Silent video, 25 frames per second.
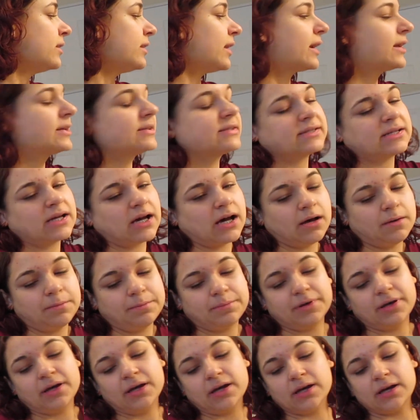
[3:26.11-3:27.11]
Next up,
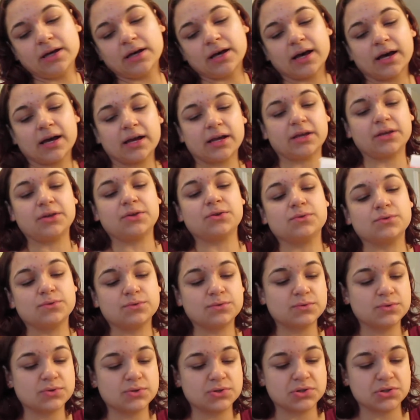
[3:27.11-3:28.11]
I
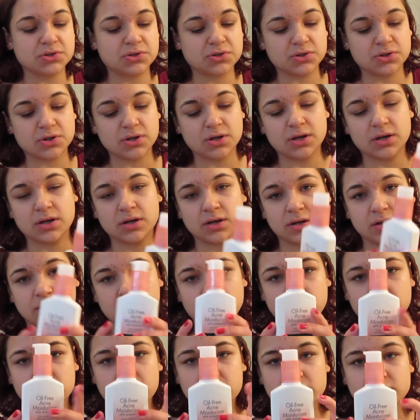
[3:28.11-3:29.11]
use
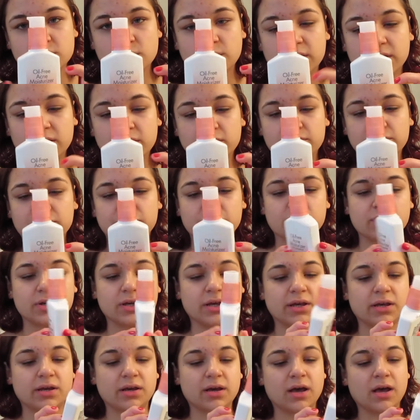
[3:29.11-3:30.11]
this
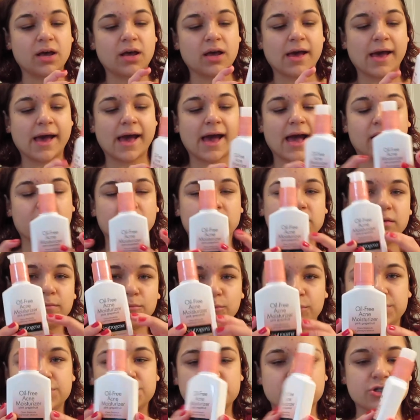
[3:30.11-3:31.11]
oil-free acne
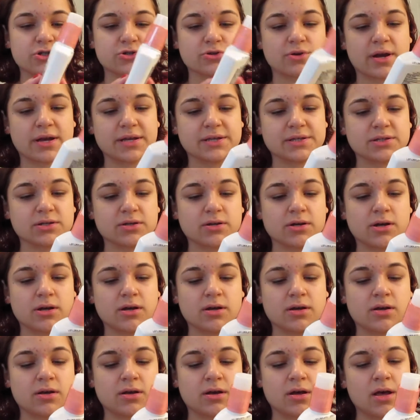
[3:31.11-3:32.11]
moisturizer
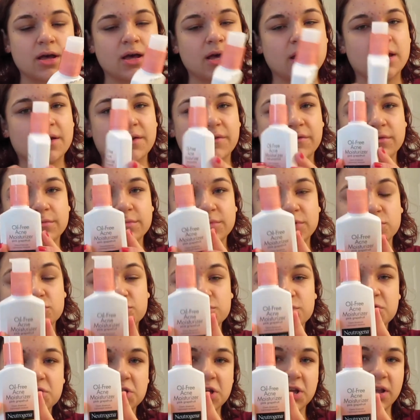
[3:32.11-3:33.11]
from
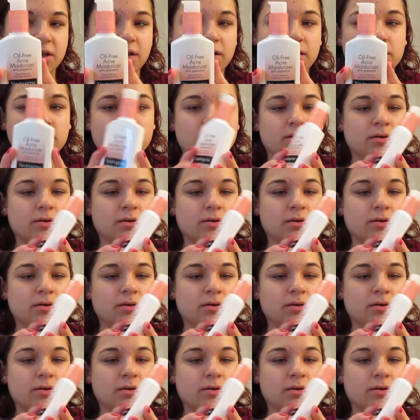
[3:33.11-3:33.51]
Neutrogena